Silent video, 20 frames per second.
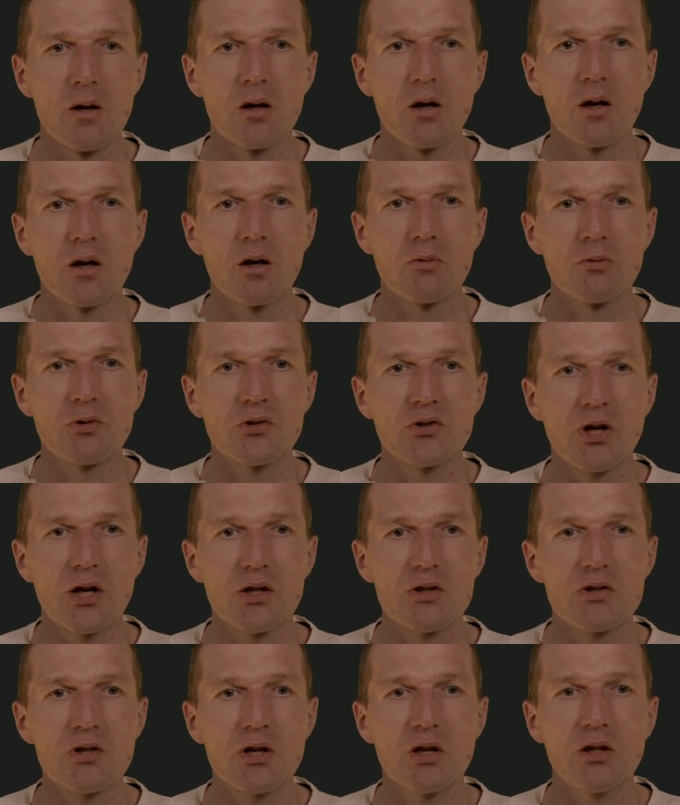uh,
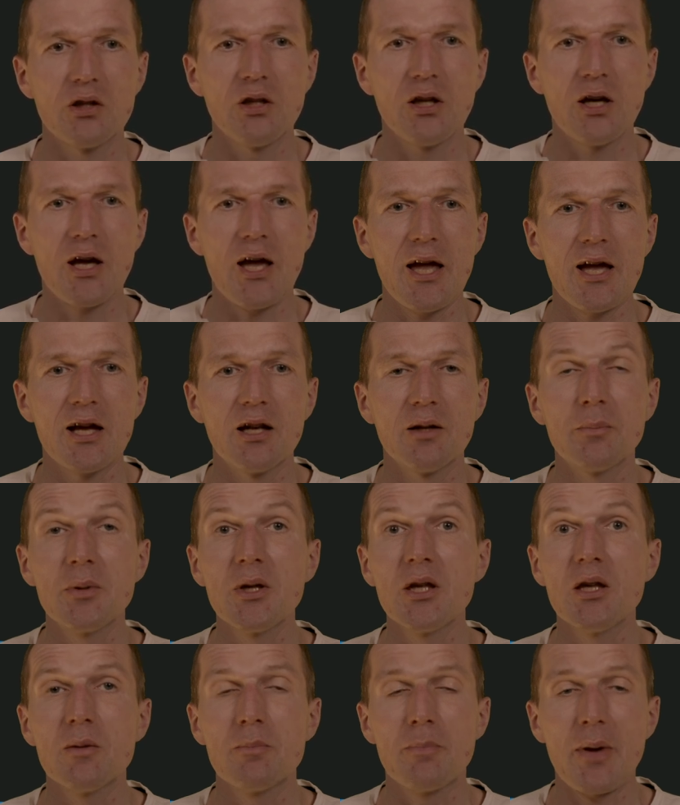resides here in the A L
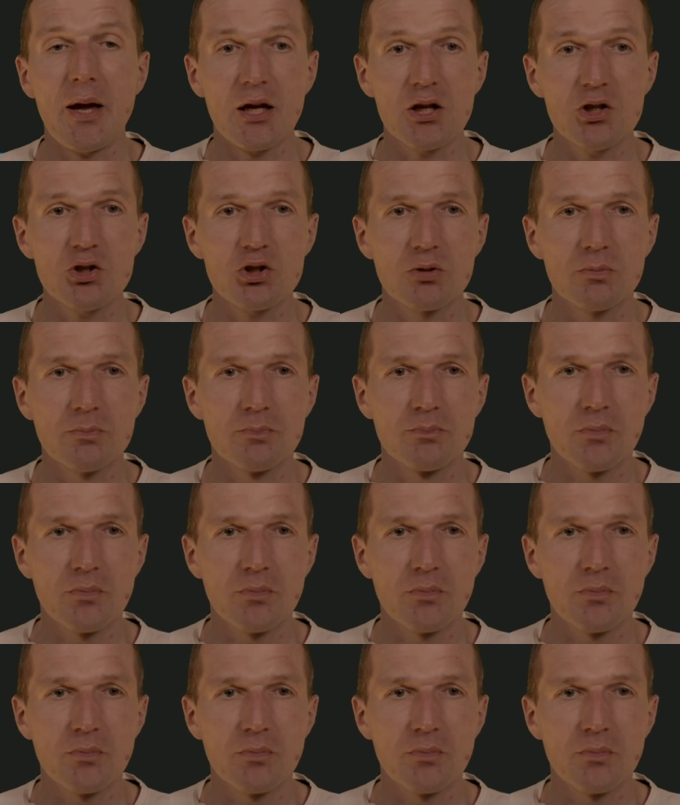B package,